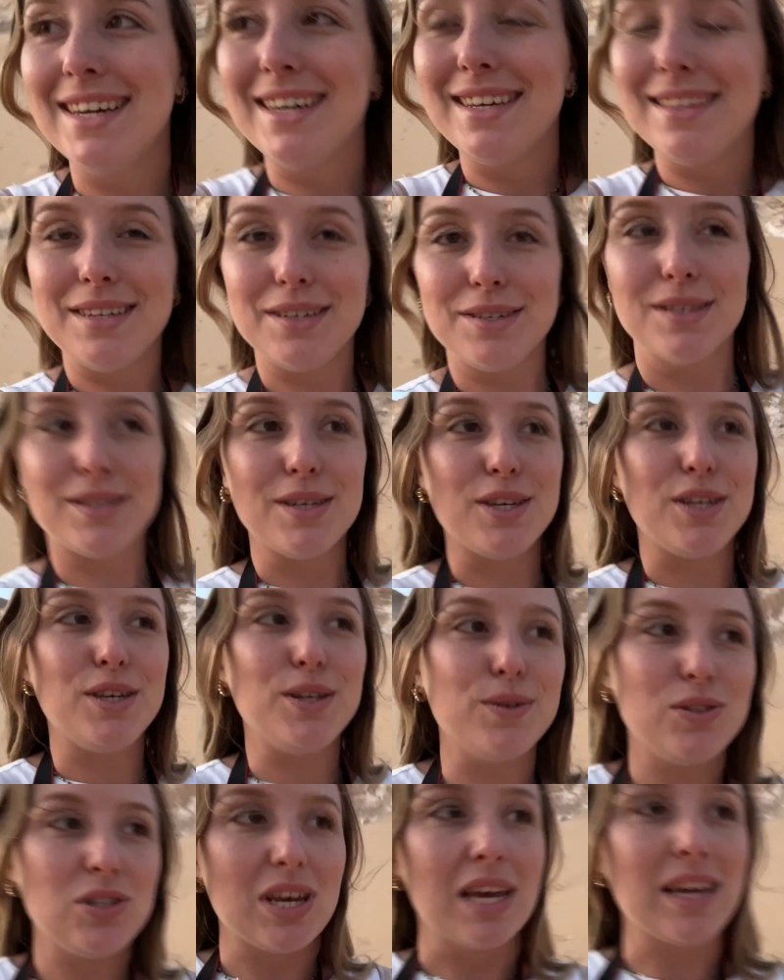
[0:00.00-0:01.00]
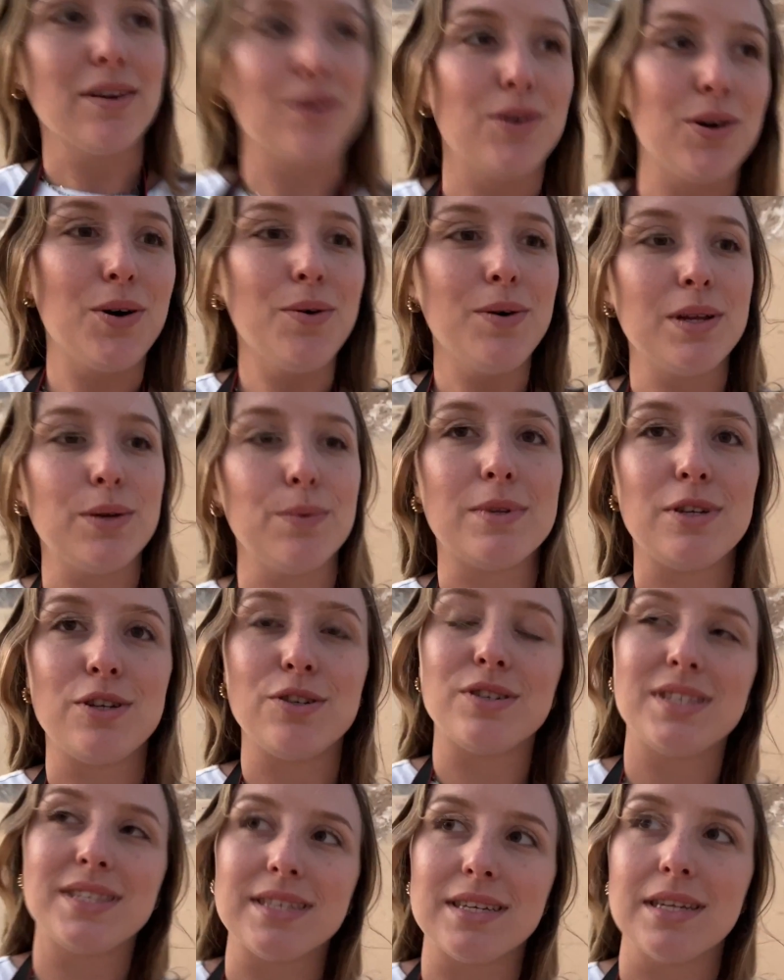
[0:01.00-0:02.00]
There's a huge echo, and when you're
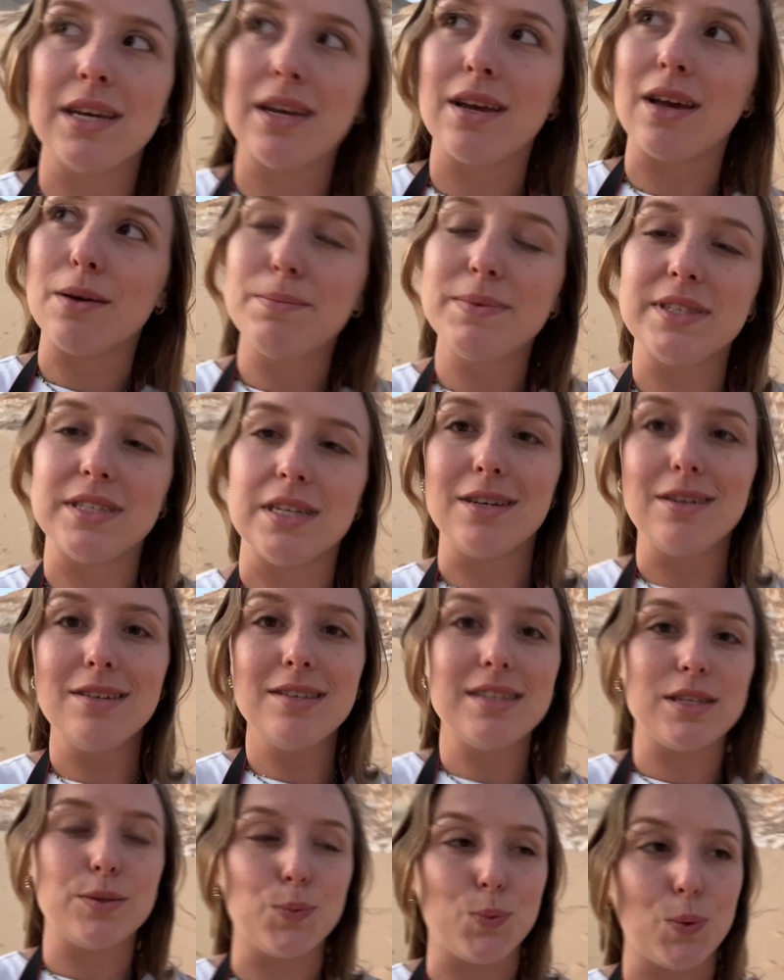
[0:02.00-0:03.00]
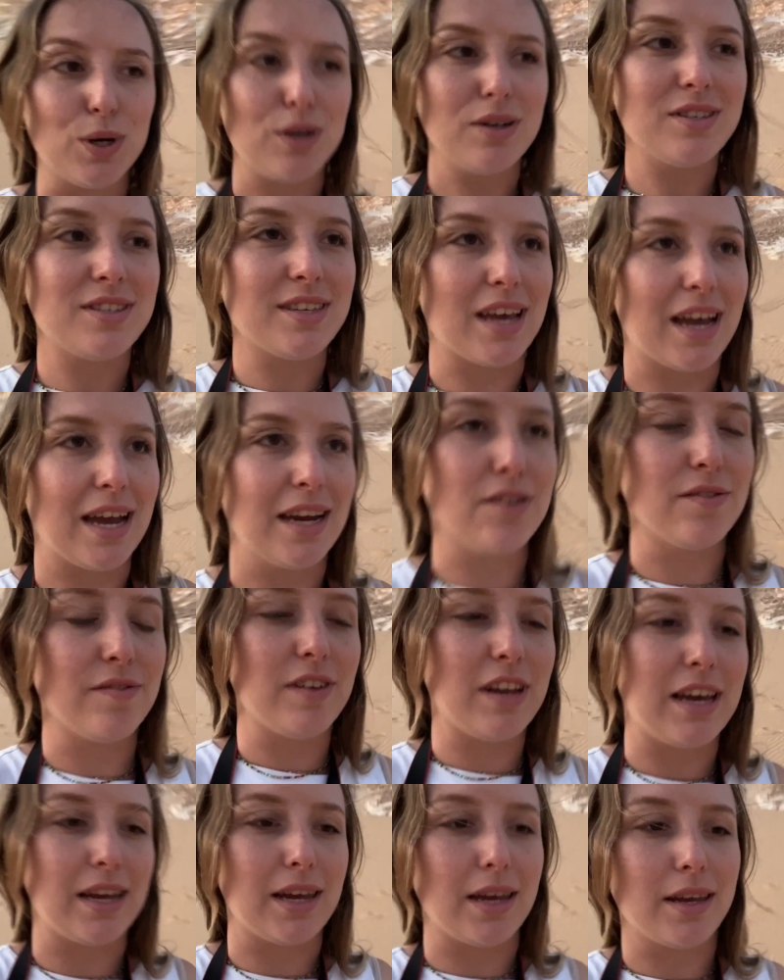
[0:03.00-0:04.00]
sitting upstairs, it works kind of
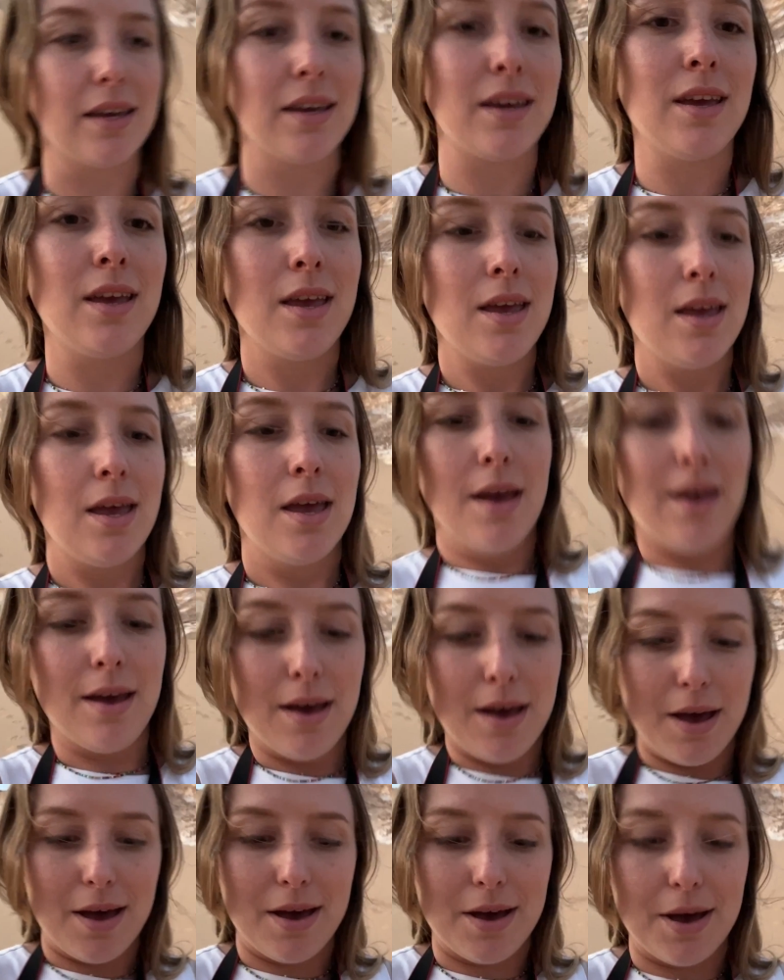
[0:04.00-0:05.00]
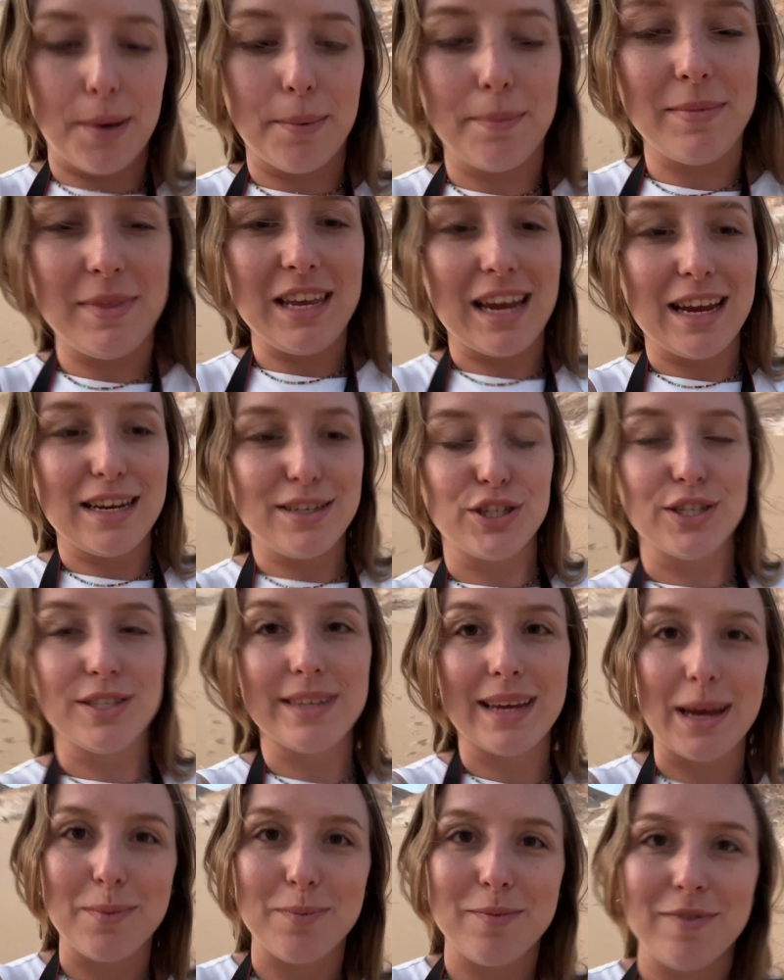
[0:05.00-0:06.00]
like the ancient
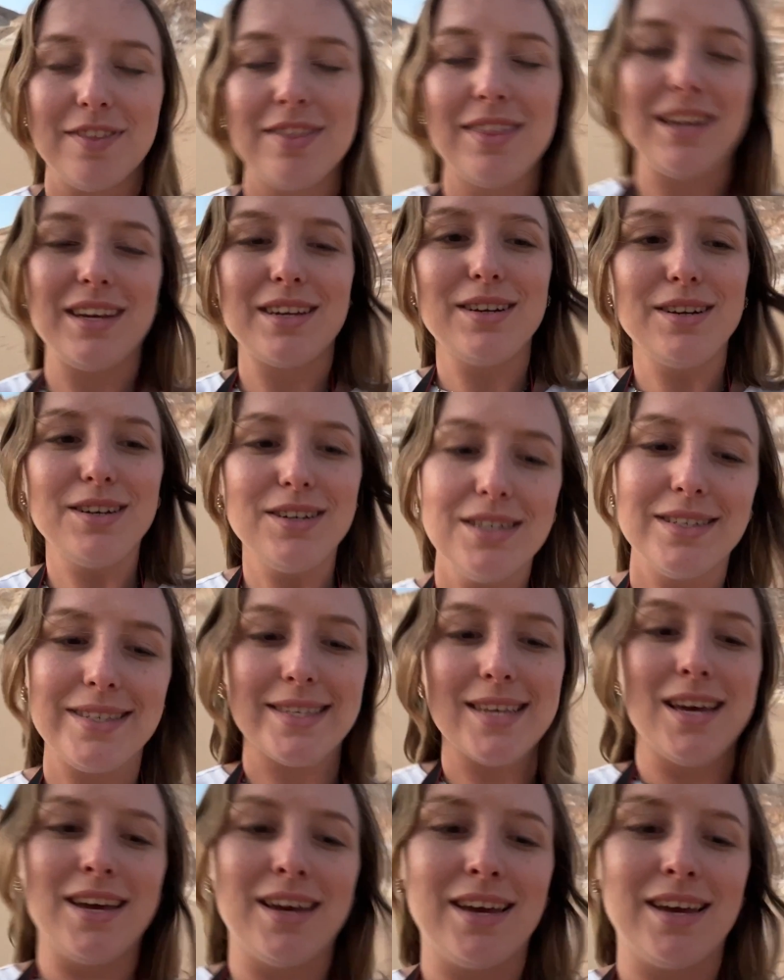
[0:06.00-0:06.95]
amphitheaters.